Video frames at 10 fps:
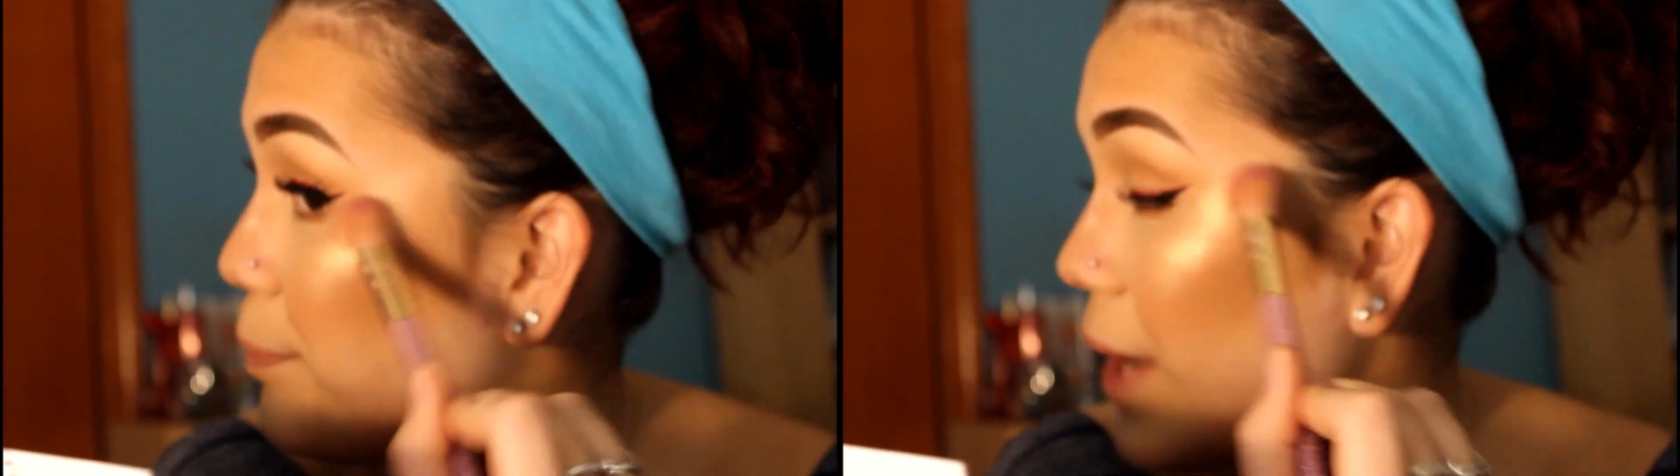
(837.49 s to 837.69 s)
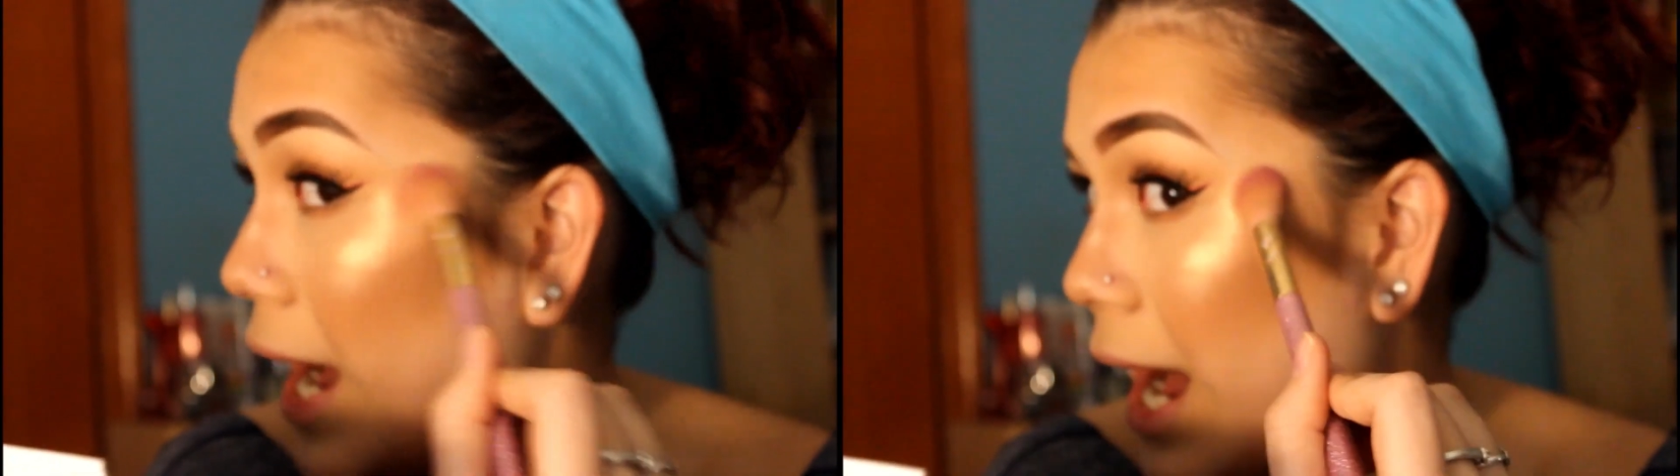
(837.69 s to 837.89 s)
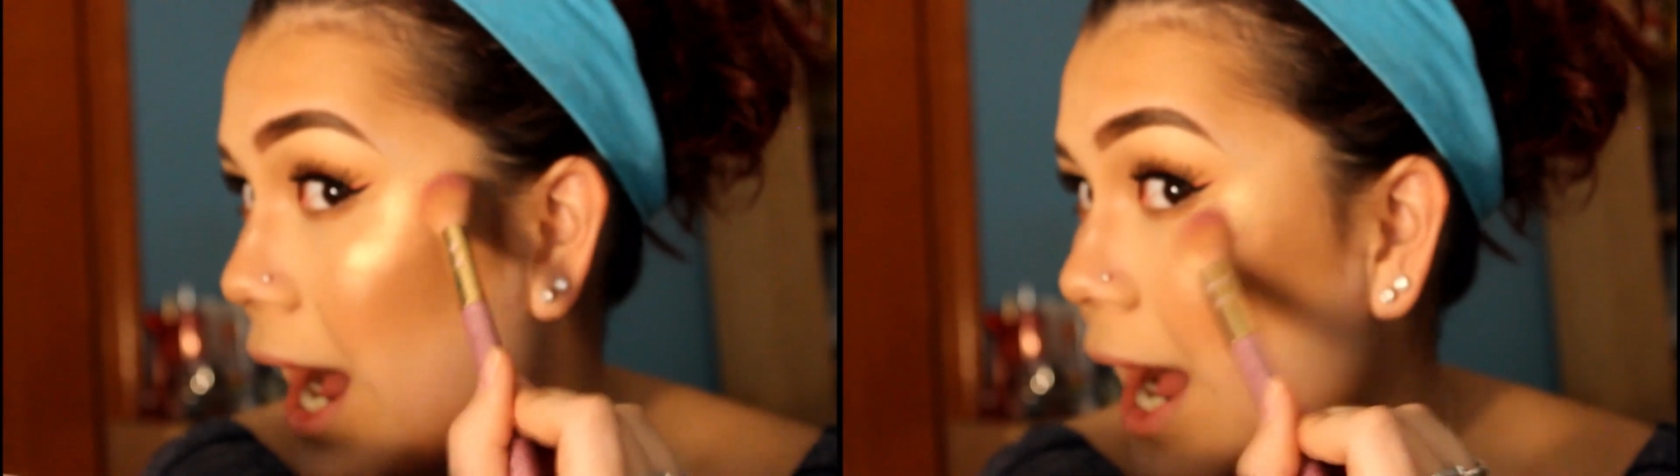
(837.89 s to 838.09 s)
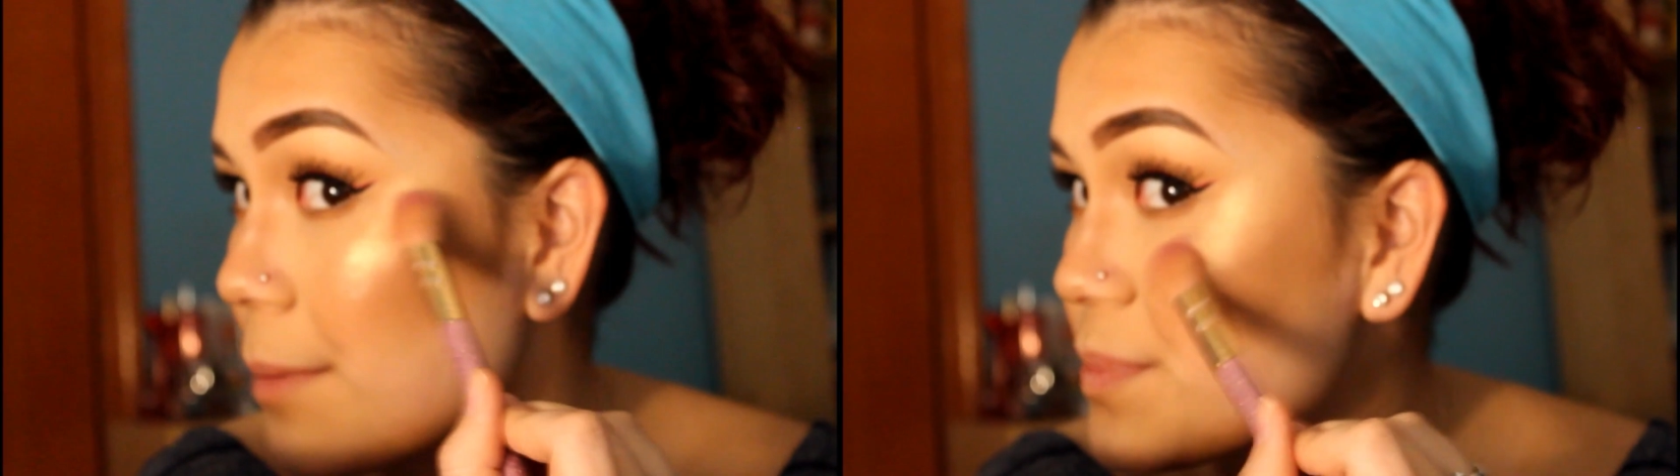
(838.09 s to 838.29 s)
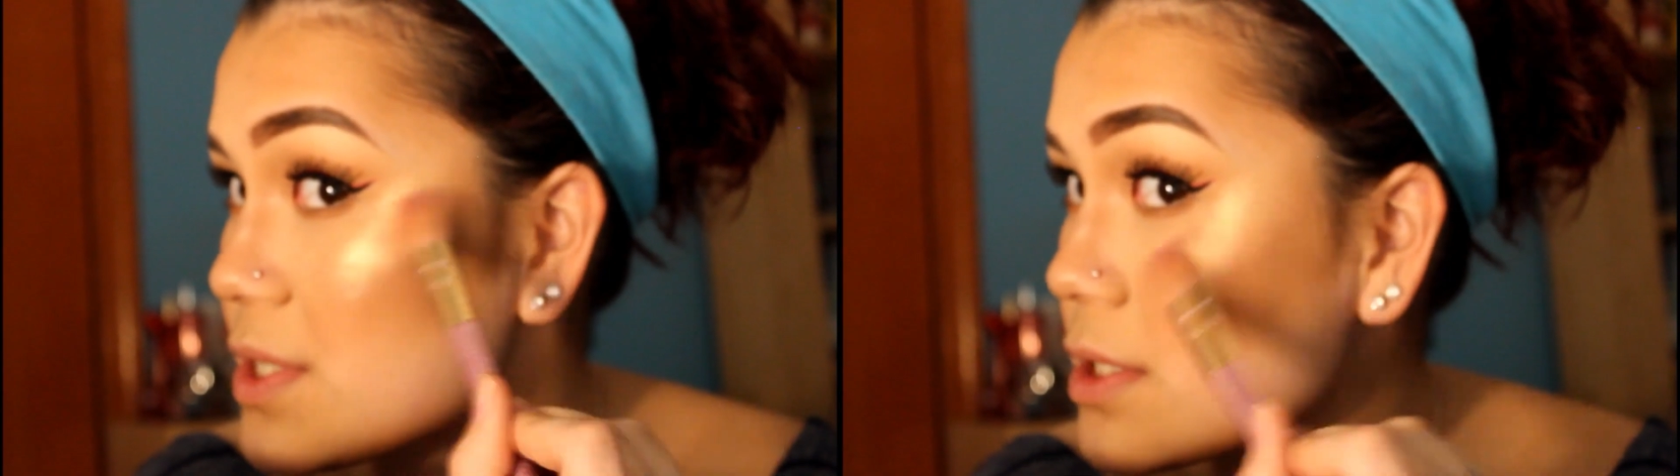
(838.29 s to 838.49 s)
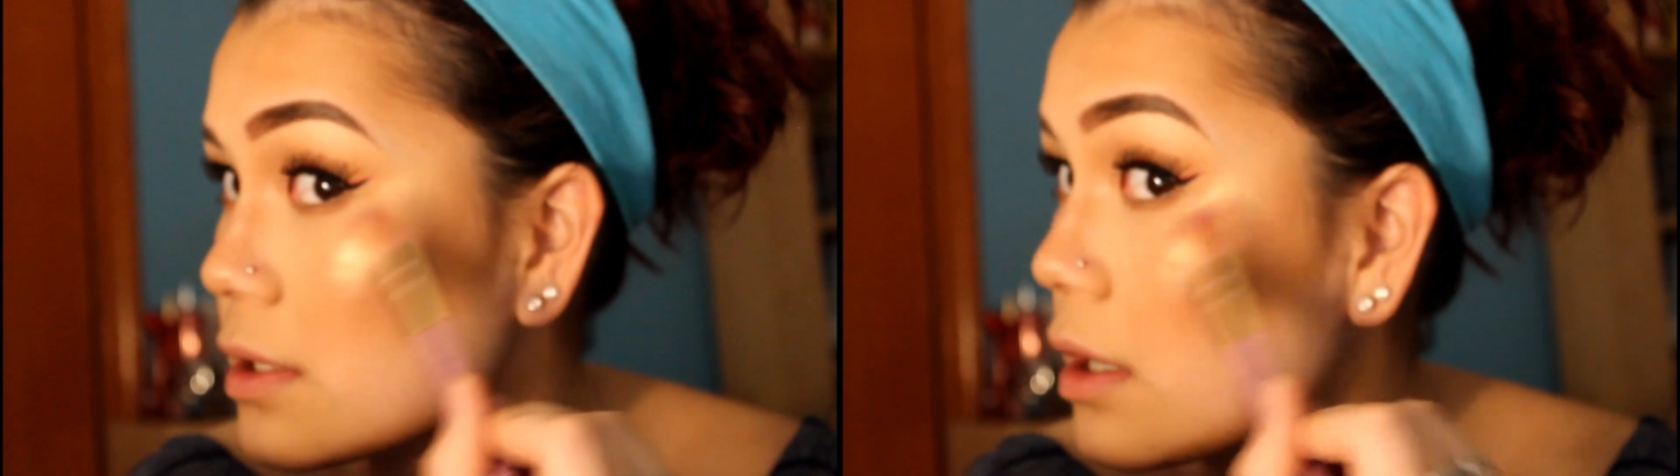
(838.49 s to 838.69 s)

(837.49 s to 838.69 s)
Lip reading: pops.